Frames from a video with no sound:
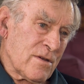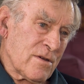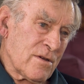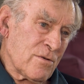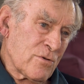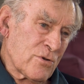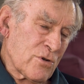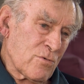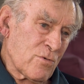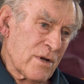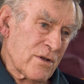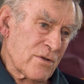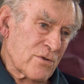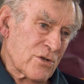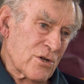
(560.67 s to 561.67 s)
he was a,
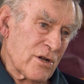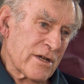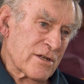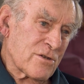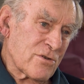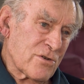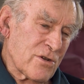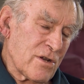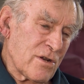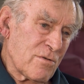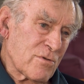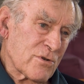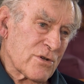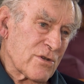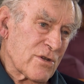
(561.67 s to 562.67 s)
one of the selectors then, he
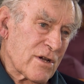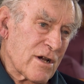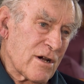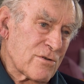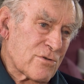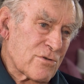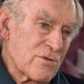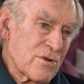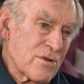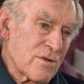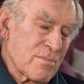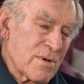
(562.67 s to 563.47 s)
wasn't the coach or anything,